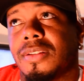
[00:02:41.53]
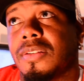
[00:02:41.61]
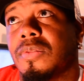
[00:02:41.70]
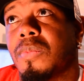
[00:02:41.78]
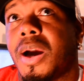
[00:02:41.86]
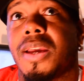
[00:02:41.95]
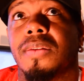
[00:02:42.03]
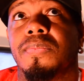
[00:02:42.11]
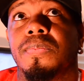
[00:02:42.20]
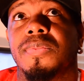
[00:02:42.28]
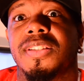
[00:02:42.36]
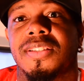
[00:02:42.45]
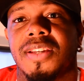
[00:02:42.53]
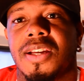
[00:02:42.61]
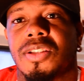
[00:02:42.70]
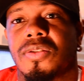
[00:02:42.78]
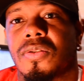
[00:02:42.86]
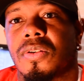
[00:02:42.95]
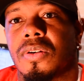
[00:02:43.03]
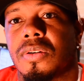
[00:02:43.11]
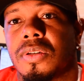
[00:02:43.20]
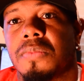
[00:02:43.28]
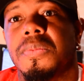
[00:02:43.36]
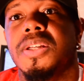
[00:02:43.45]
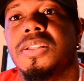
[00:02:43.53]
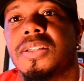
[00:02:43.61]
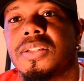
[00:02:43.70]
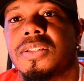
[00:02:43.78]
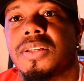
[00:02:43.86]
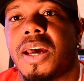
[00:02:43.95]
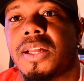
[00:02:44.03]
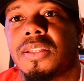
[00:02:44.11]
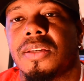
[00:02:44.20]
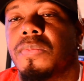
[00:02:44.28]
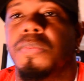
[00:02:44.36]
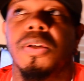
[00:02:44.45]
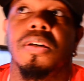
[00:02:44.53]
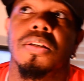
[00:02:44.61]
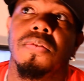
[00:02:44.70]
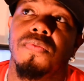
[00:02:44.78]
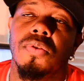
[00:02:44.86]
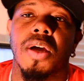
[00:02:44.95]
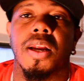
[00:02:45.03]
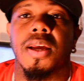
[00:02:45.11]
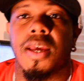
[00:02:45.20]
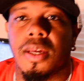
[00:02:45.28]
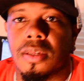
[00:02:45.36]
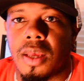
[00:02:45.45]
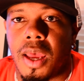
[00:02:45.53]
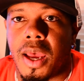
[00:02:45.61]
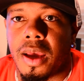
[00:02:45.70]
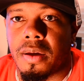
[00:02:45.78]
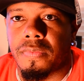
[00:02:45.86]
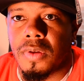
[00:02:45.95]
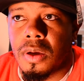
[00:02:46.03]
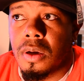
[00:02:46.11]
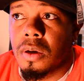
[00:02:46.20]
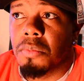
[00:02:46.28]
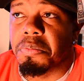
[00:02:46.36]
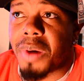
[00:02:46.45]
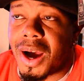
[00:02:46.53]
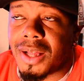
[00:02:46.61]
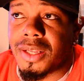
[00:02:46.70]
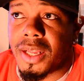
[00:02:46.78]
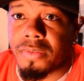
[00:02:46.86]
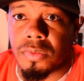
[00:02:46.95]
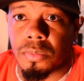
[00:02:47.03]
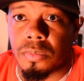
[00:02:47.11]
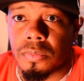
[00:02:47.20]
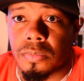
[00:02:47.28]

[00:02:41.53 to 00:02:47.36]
you might set your dimensions at it, because if you got an 8.5 by 11